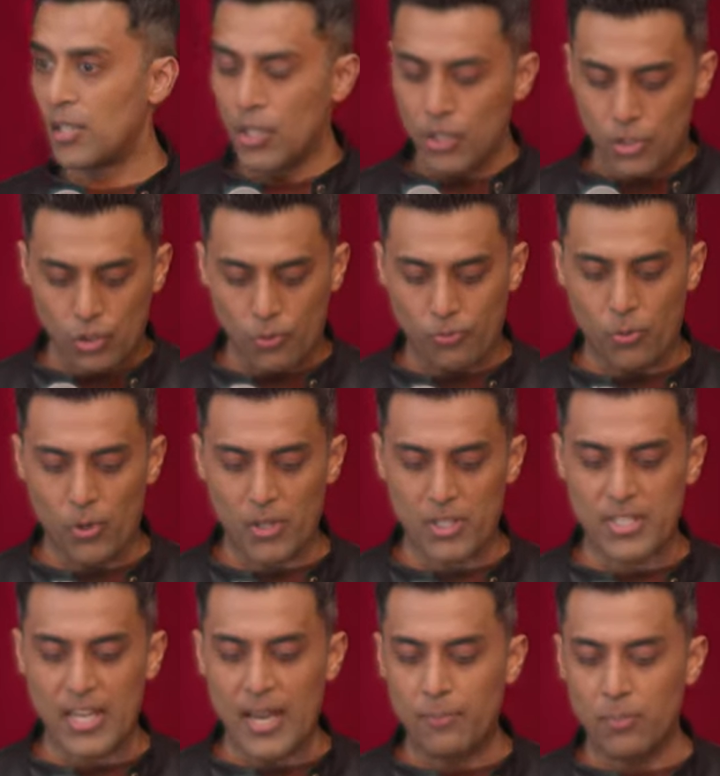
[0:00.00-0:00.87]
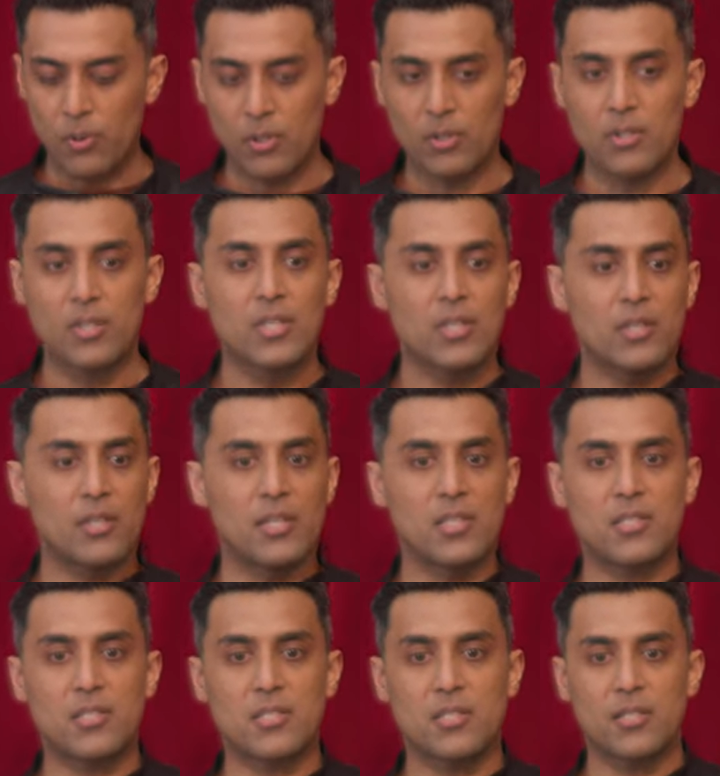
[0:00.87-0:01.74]
So, for example,
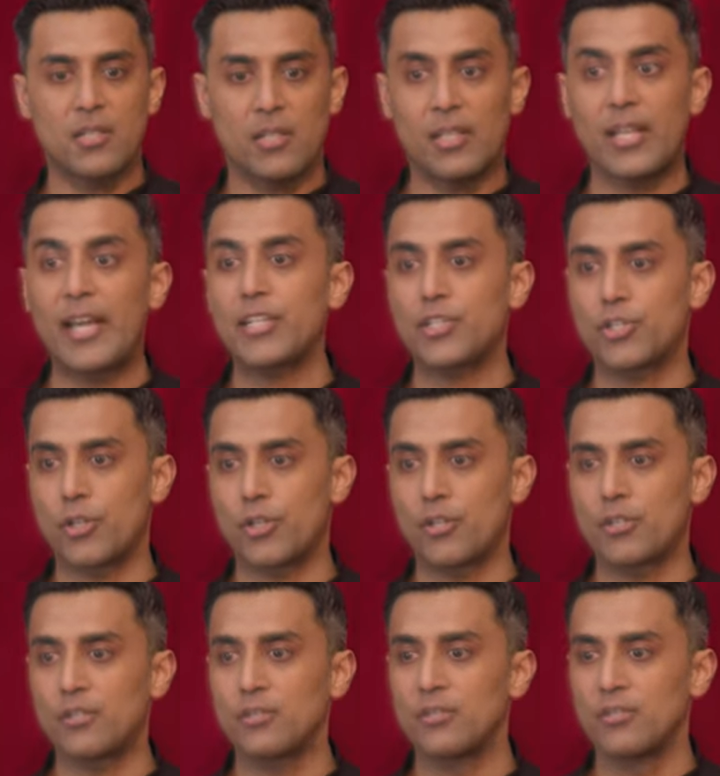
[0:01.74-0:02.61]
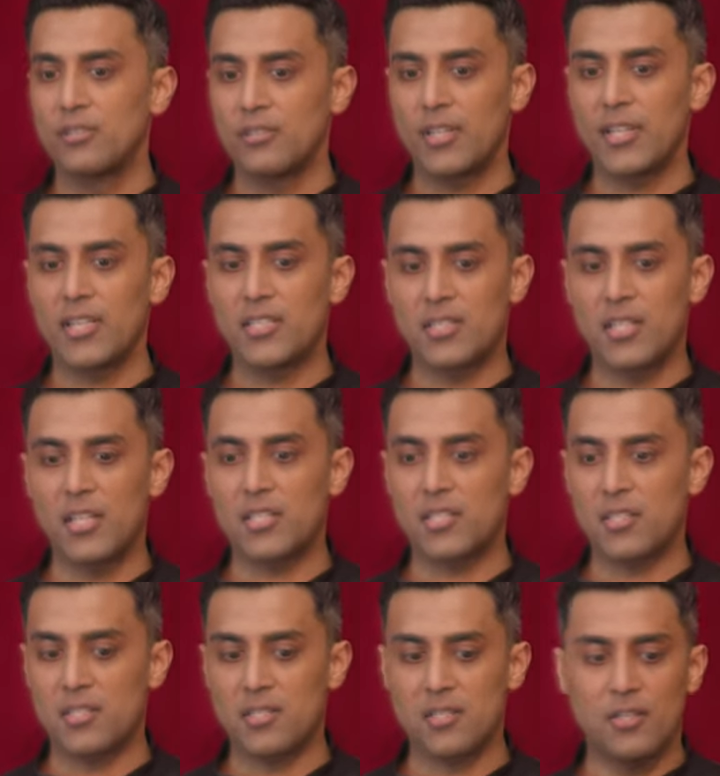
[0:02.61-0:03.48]
this lectern
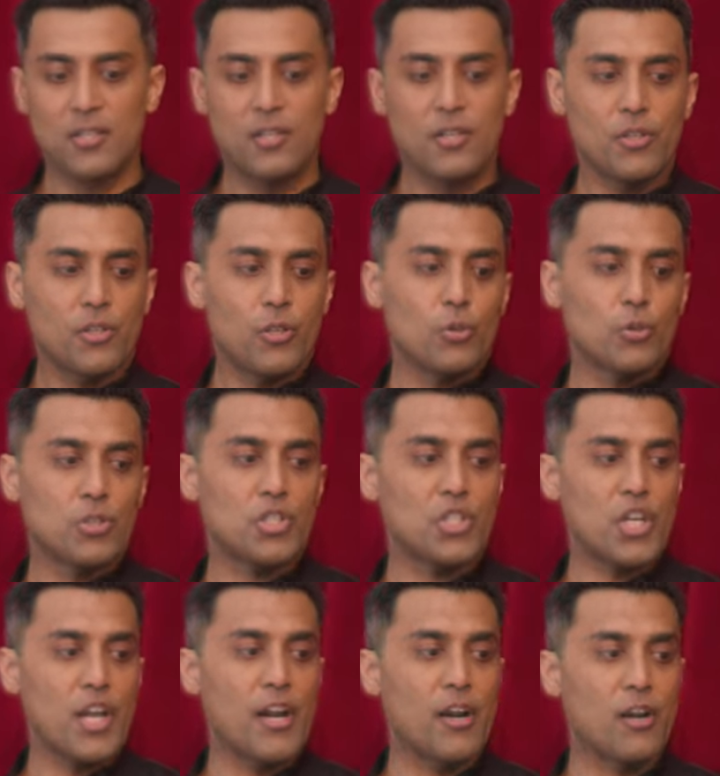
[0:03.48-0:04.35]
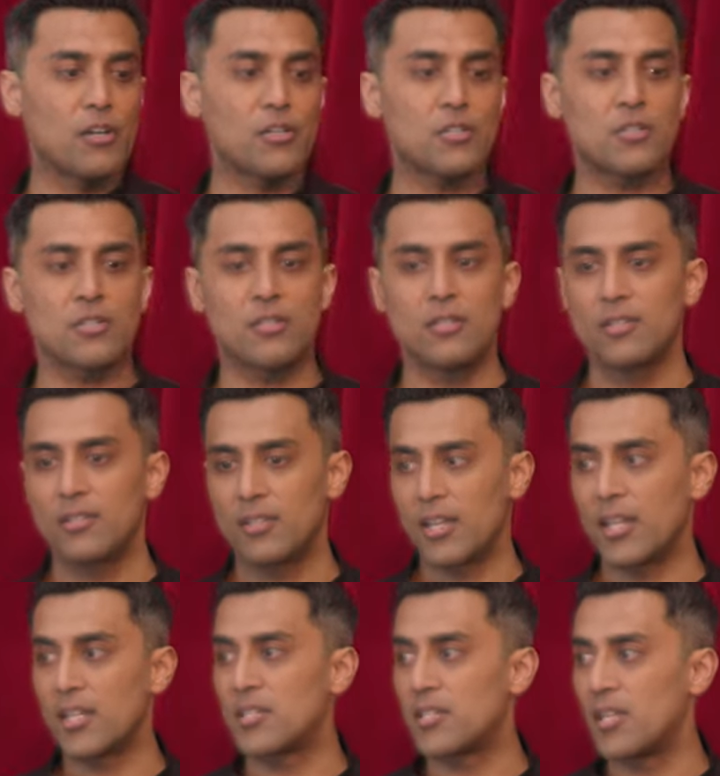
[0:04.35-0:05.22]
exists, those chairs
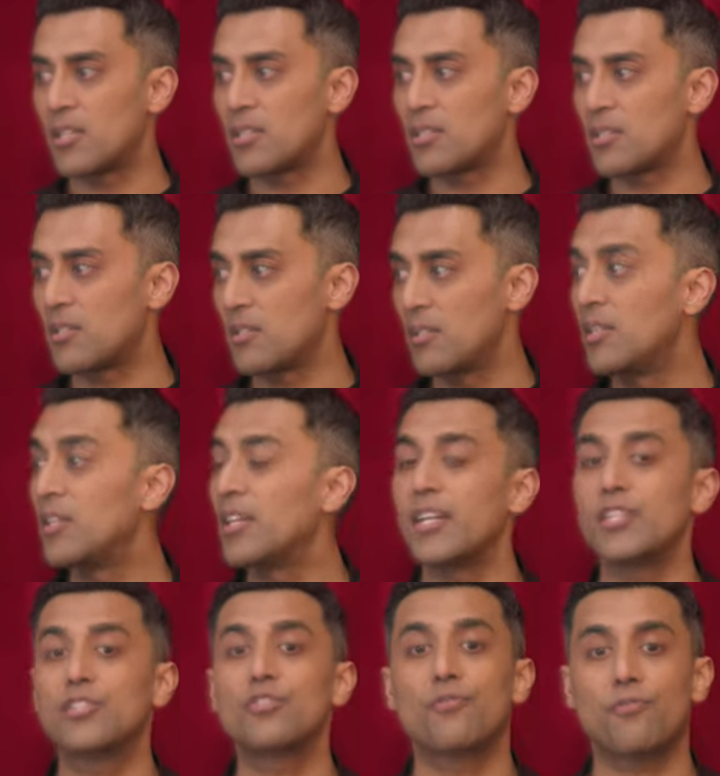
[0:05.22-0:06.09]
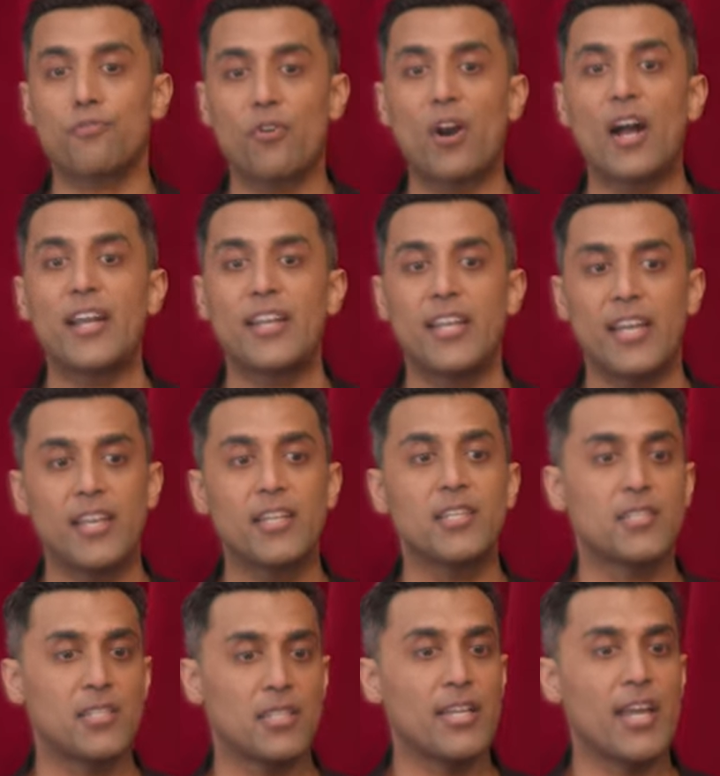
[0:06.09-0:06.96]
exist. It's
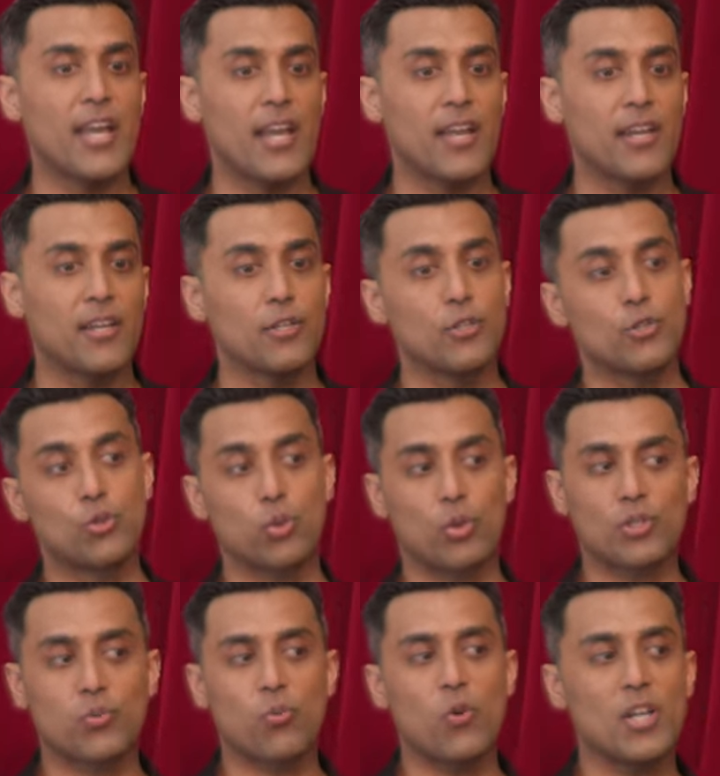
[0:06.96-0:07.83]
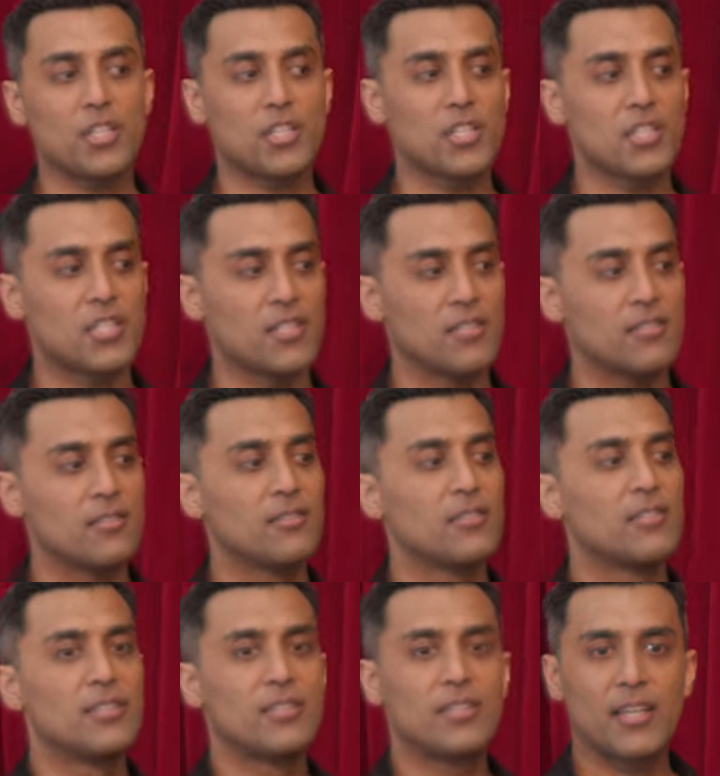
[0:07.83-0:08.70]
Friday today. George Washington
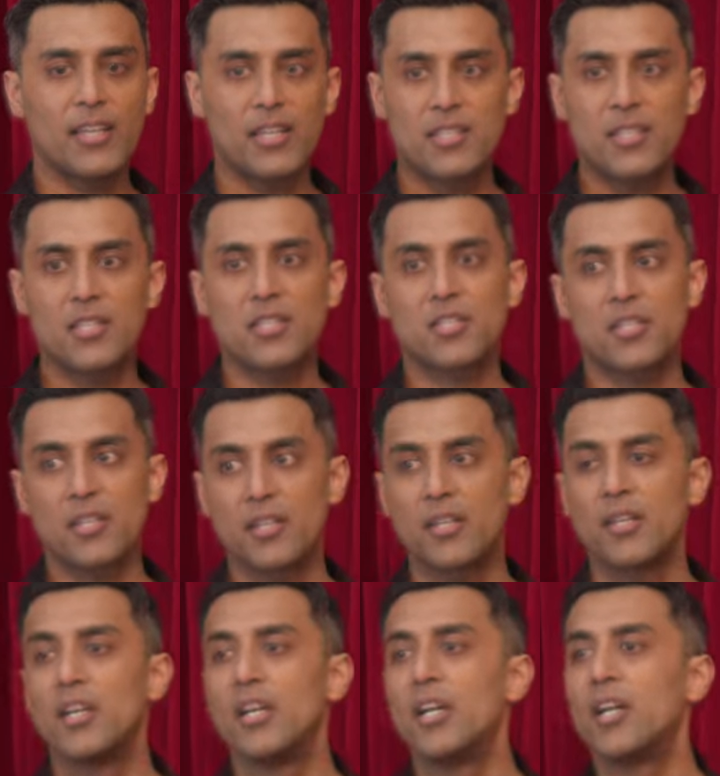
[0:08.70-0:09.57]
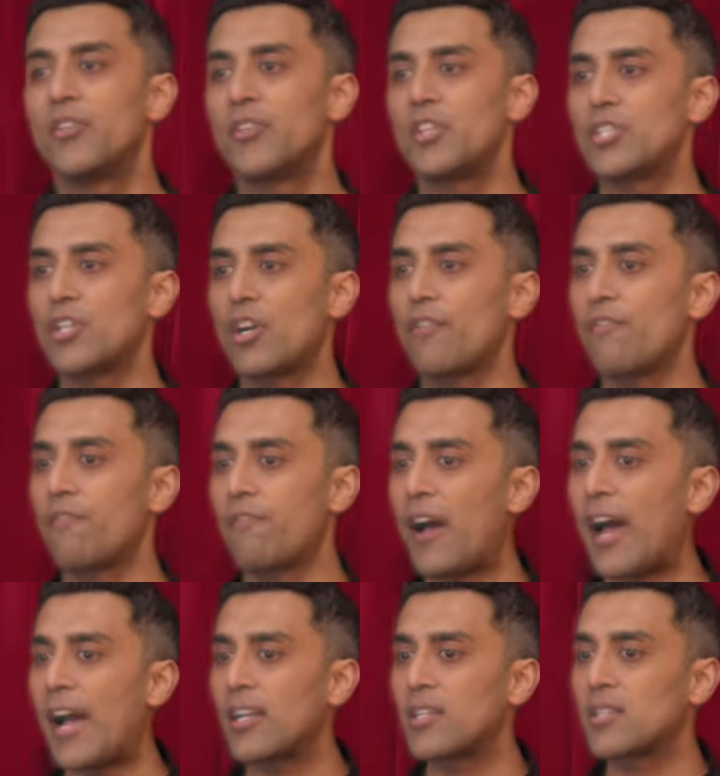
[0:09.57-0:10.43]
existed. These are
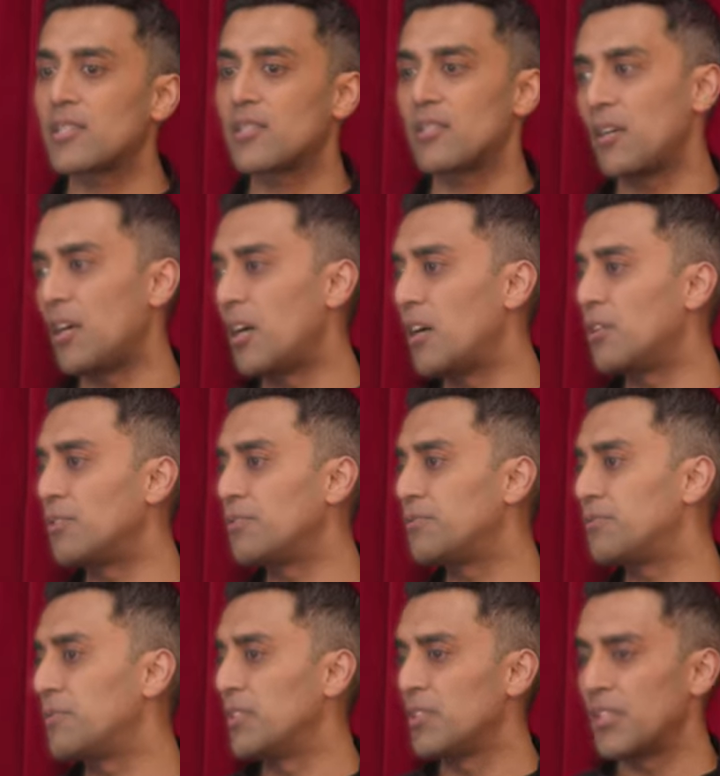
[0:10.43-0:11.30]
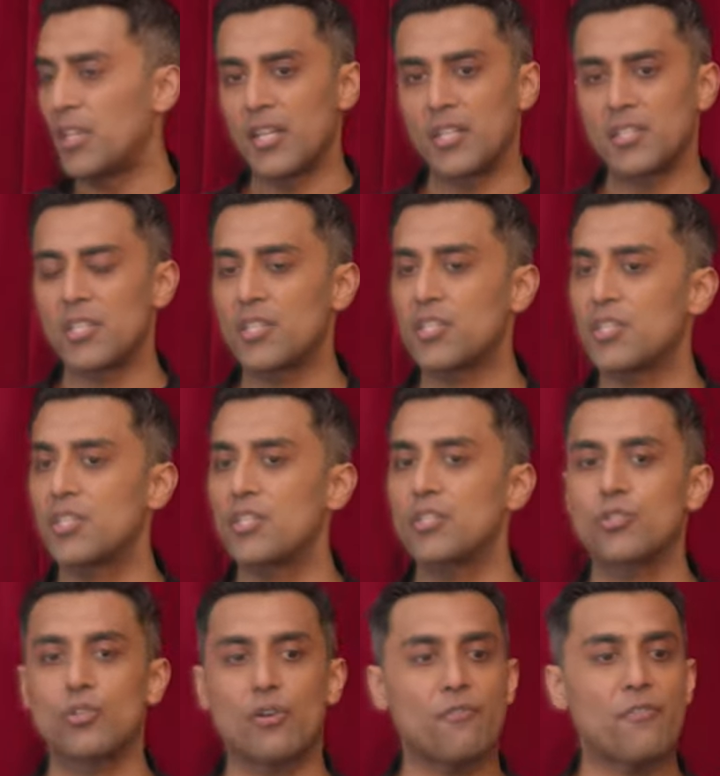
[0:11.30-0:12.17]
facts of
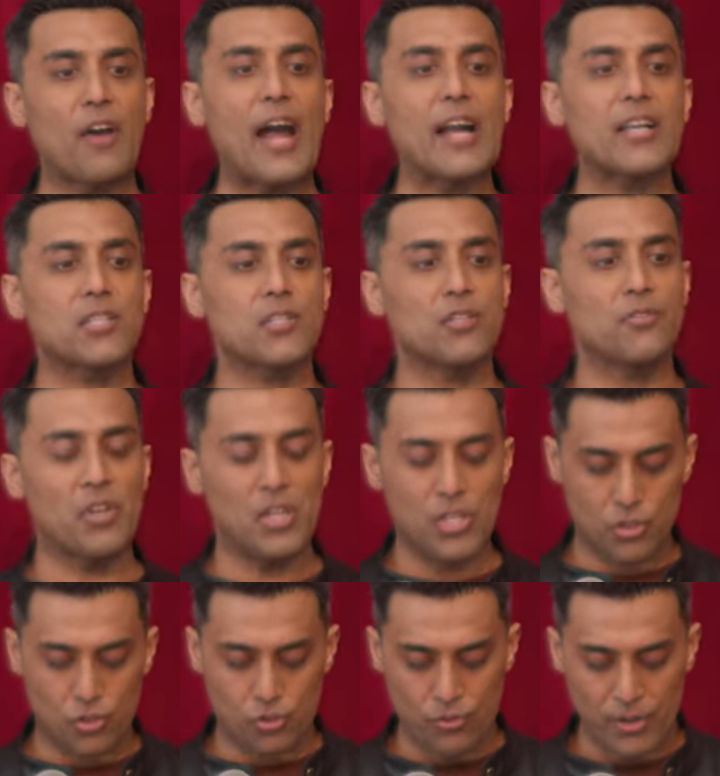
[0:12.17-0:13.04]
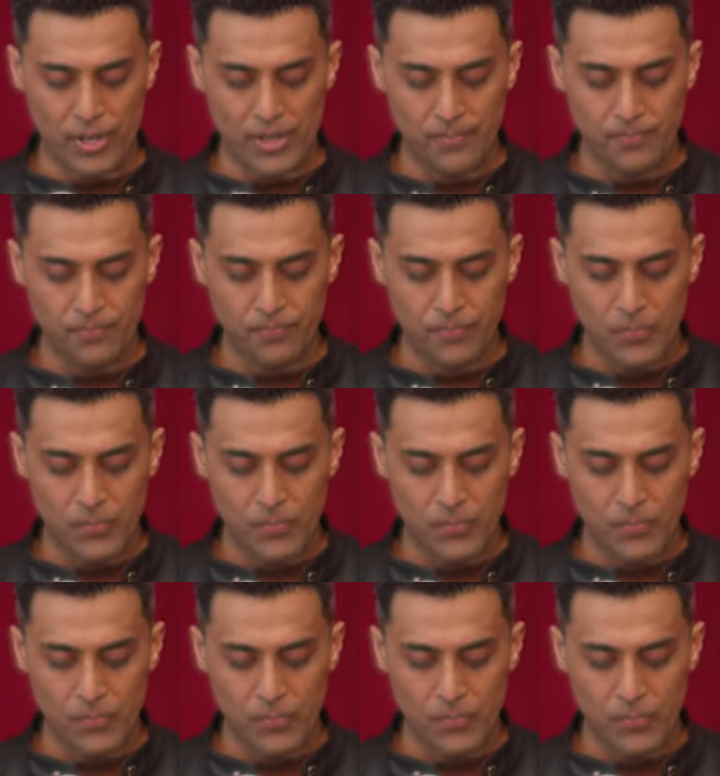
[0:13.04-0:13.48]
existence or facts of history.